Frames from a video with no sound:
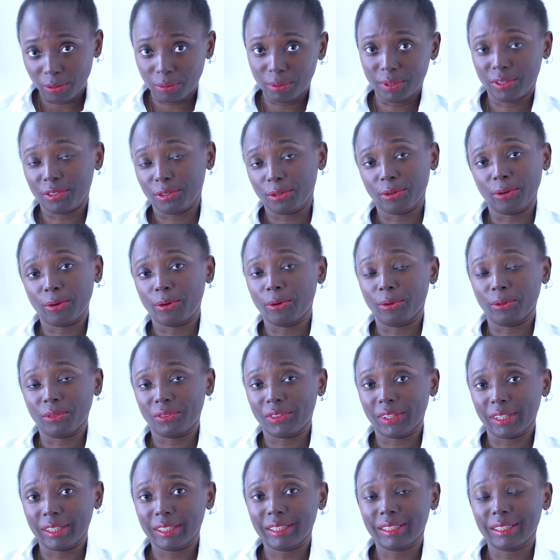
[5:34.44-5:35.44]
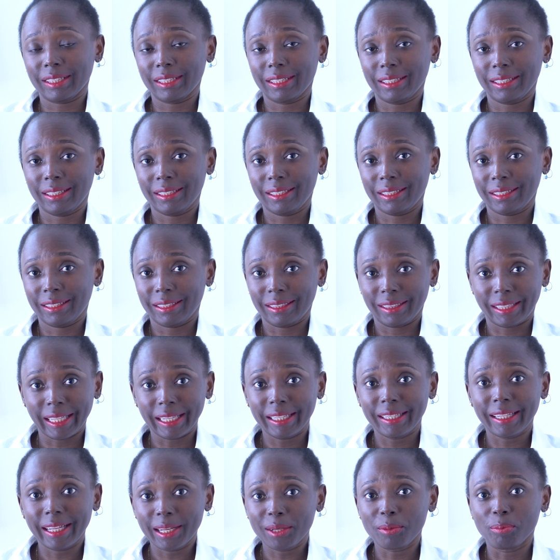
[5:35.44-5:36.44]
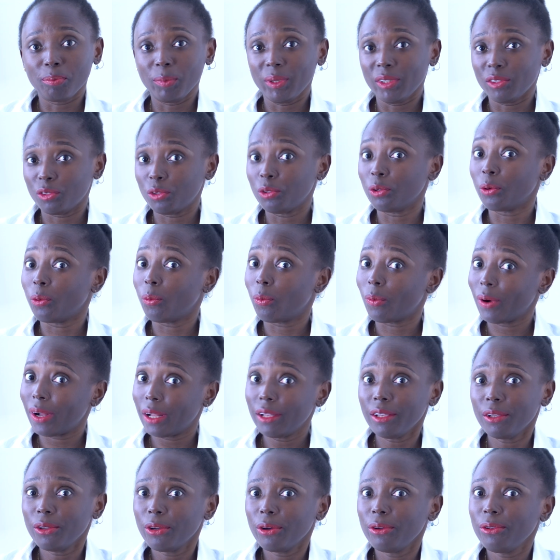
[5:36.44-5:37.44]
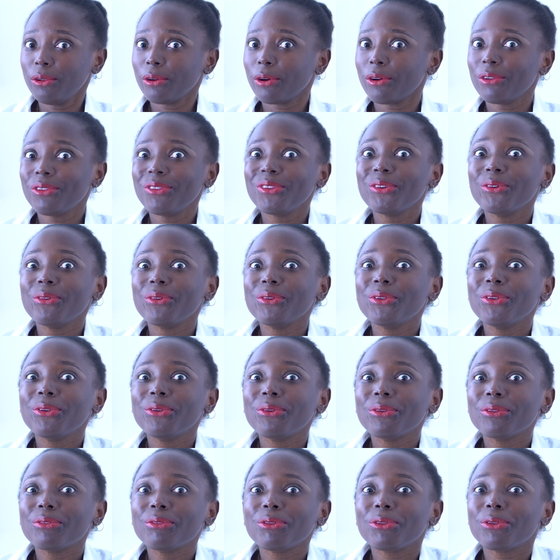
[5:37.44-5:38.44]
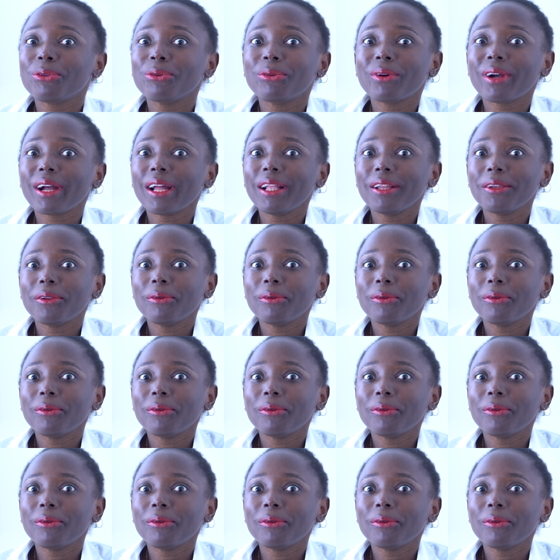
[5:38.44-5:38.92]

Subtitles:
original content, then that means you can't